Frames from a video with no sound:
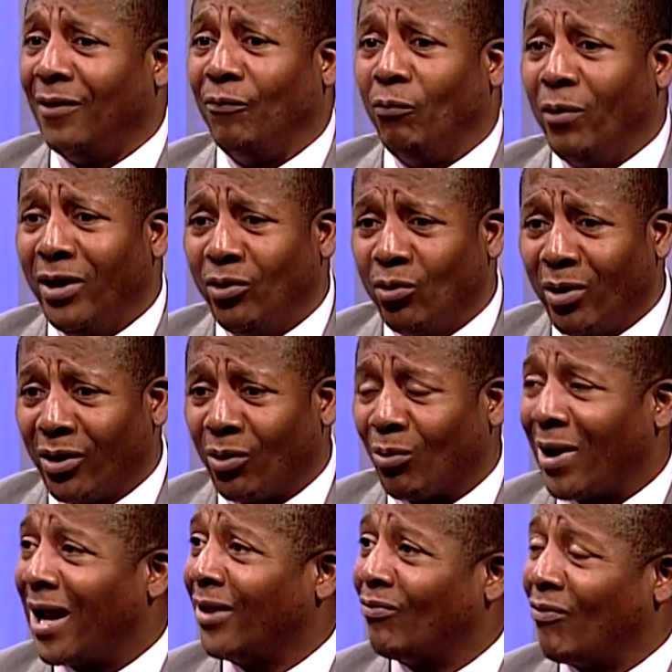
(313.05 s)
If we're doing the
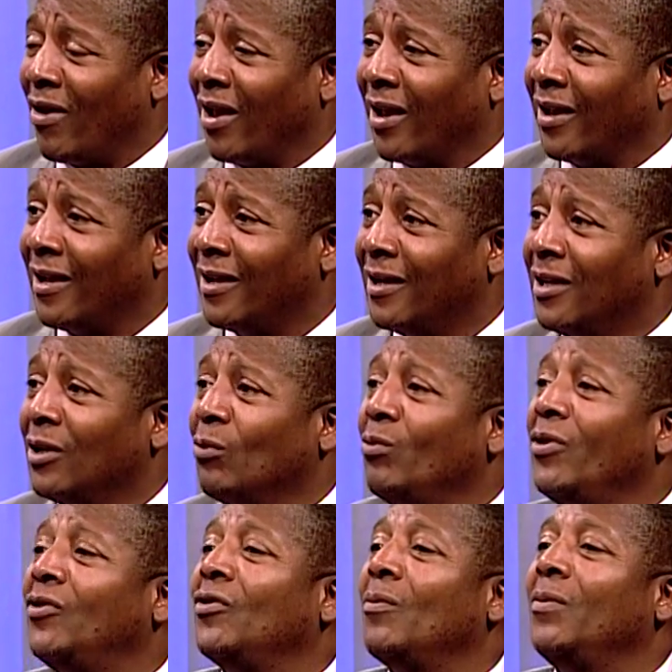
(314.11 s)
right thing,
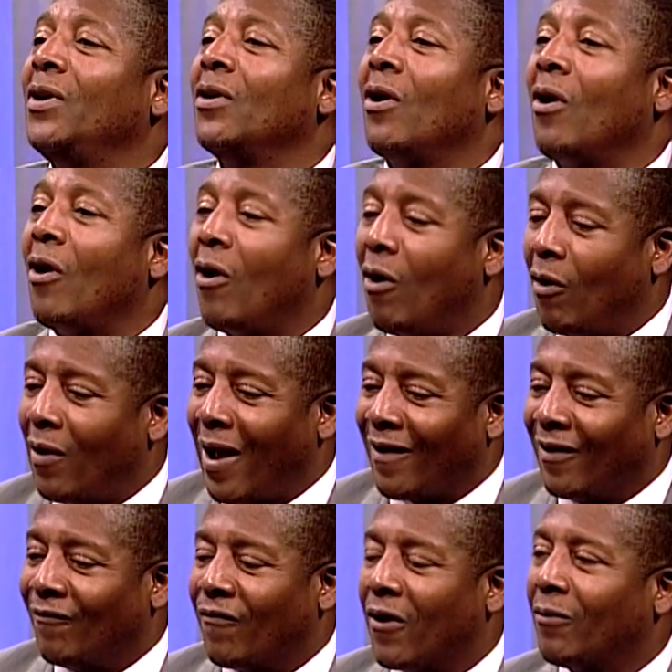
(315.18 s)
we should be
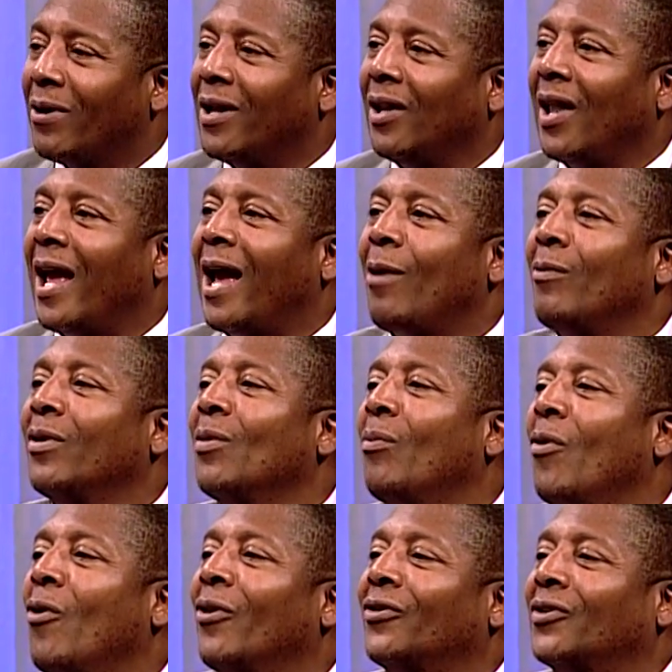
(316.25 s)
very glad when the
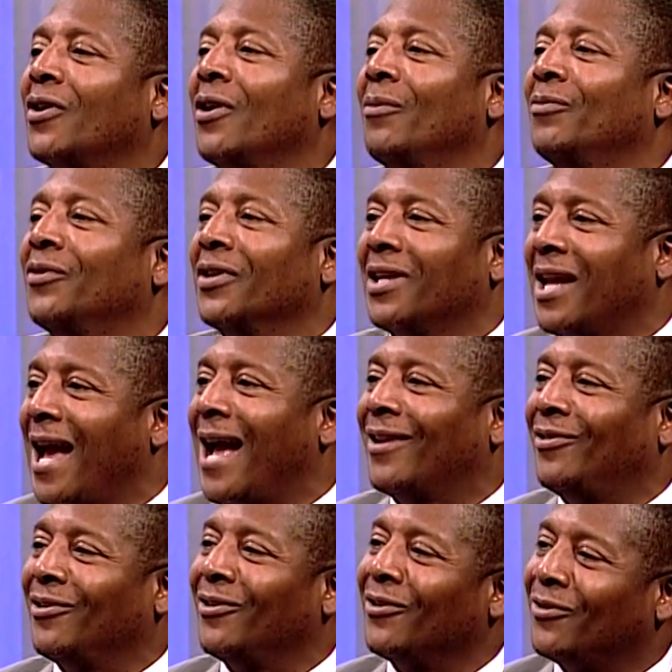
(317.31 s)
boss comes and
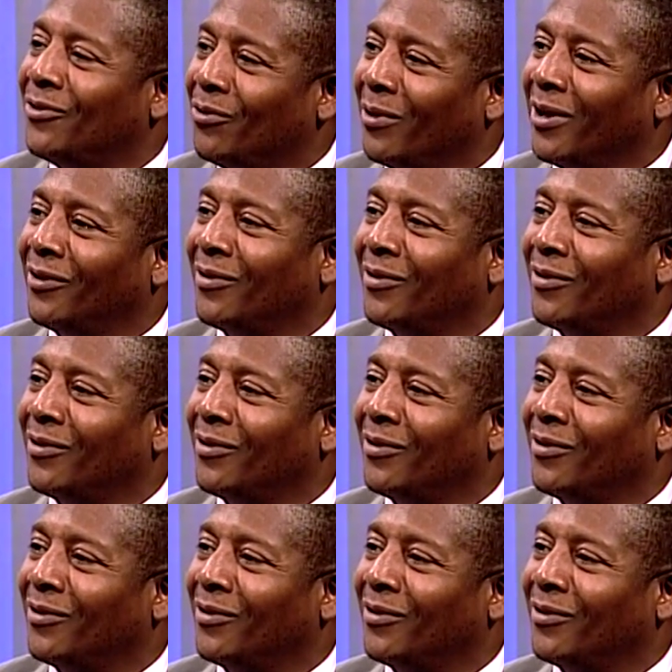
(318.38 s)
catches us doing